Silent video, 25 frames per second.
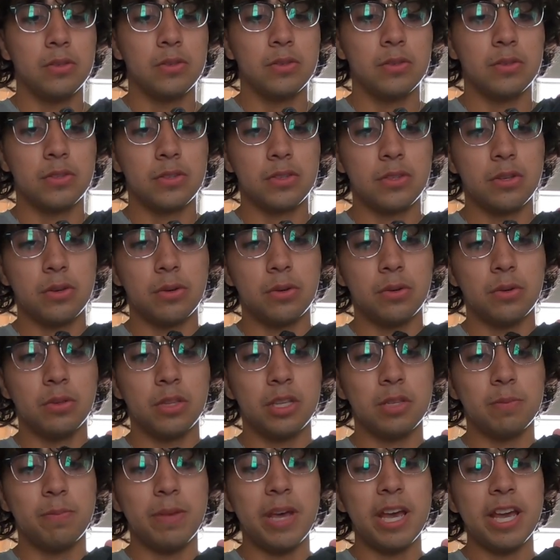So
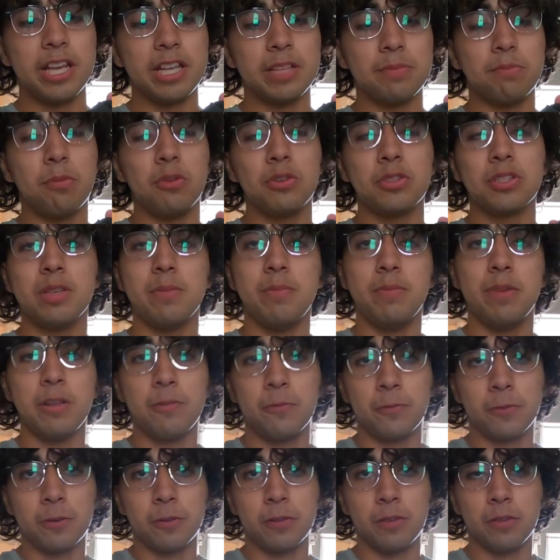this bag is mostly
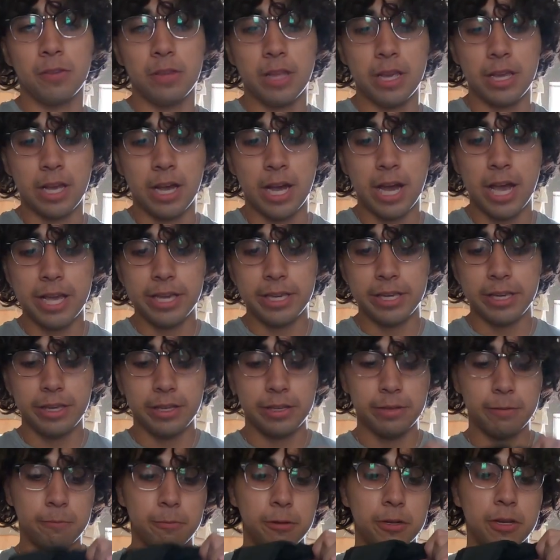meant for like
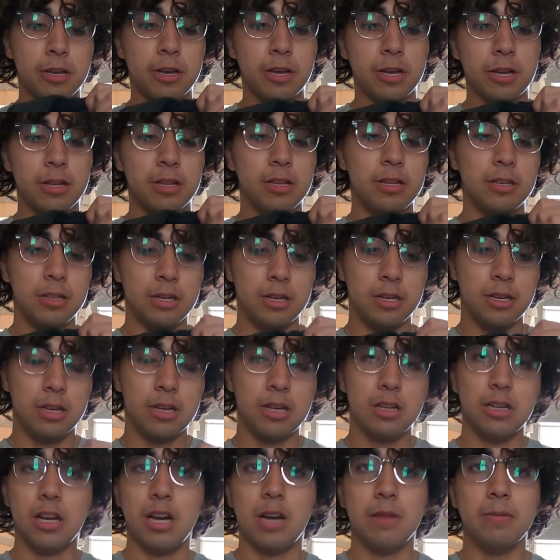hiking and whatnot.
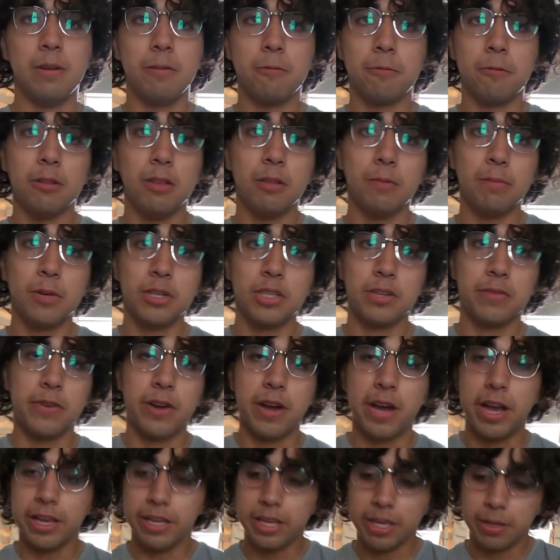I'm not really much of
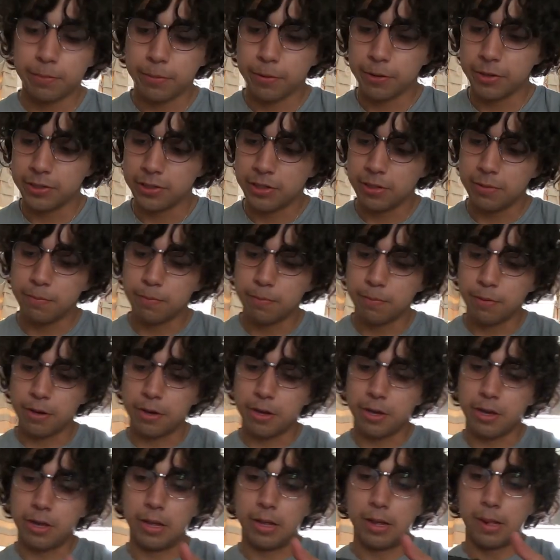a hiking person,
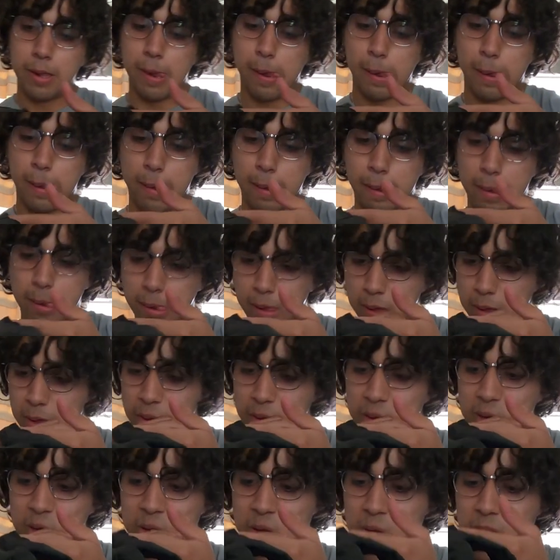but
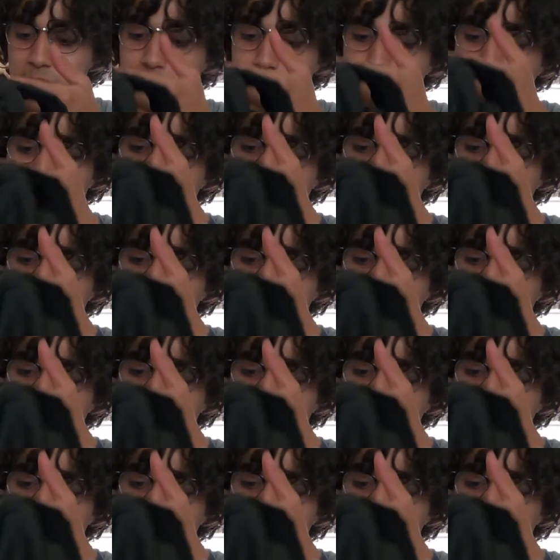you know, now